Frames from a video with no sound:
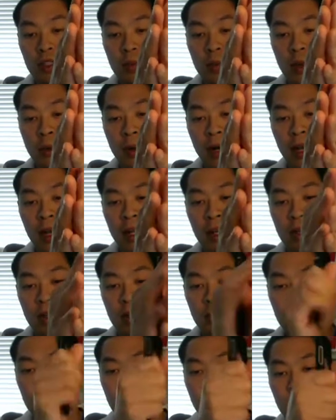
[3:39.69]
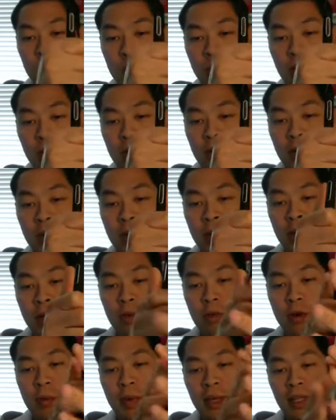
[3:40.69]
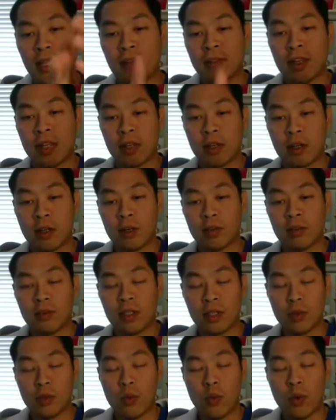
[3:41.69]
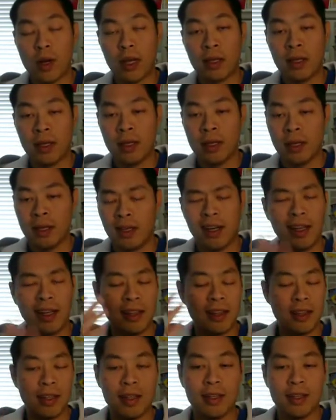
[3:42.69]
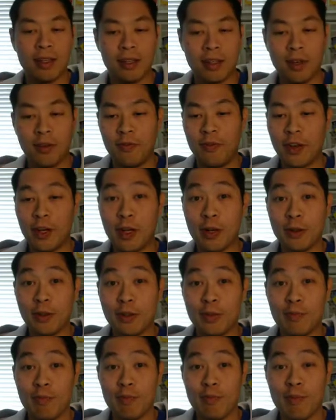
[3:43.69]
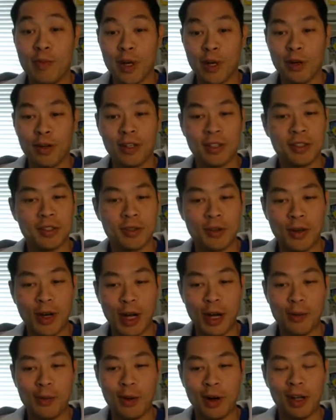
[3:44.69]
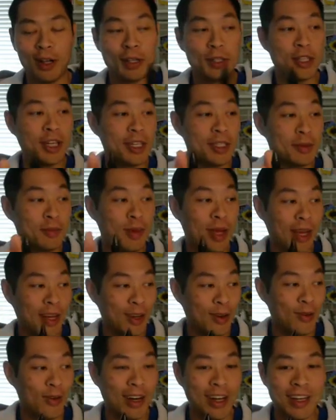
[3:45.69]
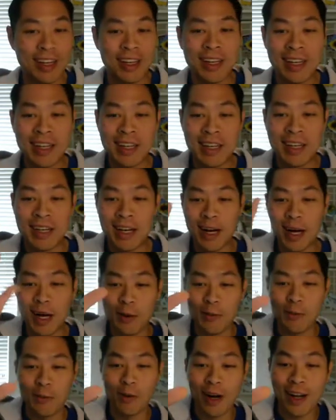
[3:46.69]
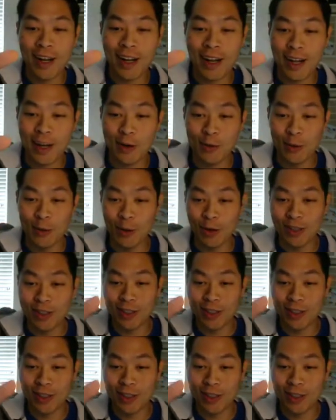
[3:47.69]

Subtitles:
So my right hand curves this way, while my left hand curves this way. And I think the video is mirrored, so I apologize. But anyway, right hand rule.